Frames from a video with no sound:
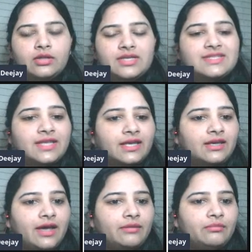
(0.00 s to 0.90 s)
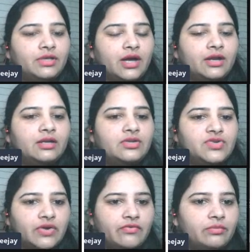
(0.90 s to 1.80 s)
This thing can be done in
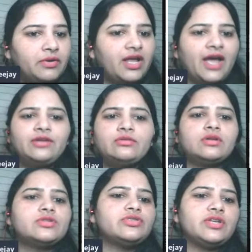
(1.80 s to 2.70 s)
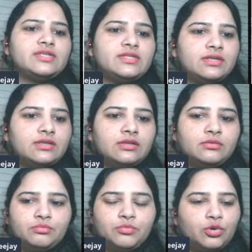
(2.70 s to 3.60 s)
general, but I do not suggest
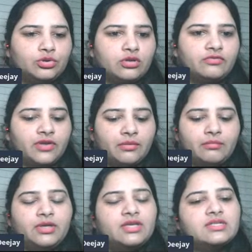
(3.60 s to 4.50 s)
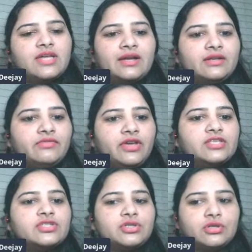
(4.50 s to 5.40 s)
in both of them because that
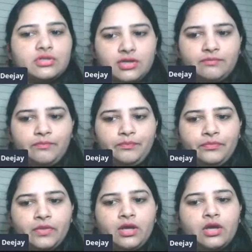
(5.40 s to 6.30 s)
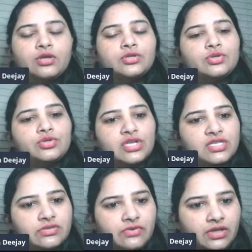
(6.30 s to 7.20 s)
wastes your time. So
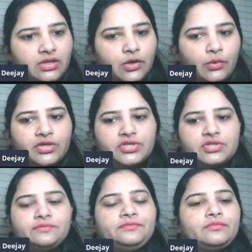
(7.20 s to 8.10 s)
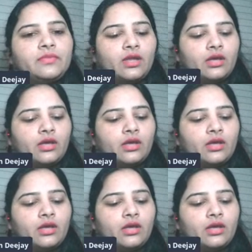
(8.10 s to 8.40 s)
just read the question